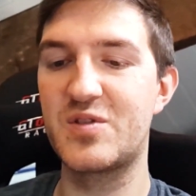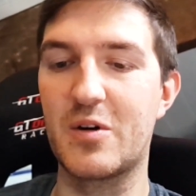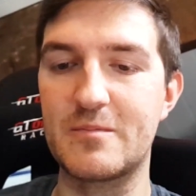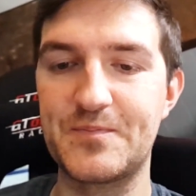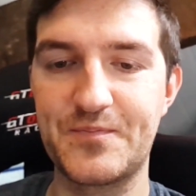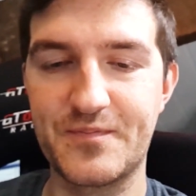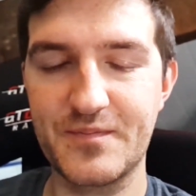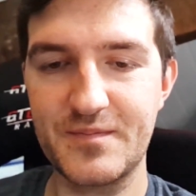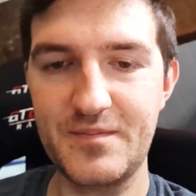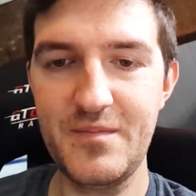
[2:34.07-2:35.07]
So
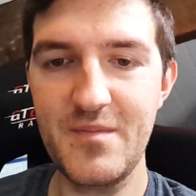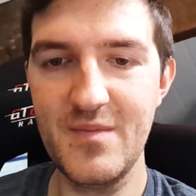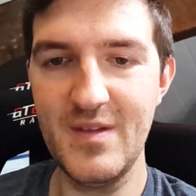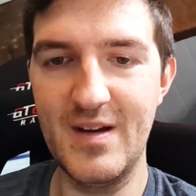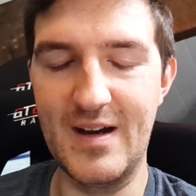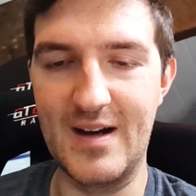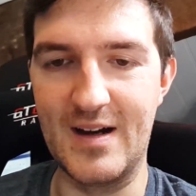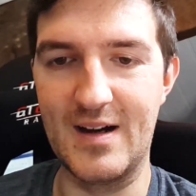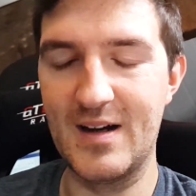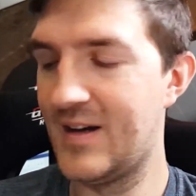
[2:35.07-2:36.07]

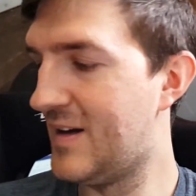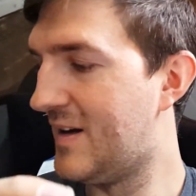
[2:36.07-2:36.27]
uh,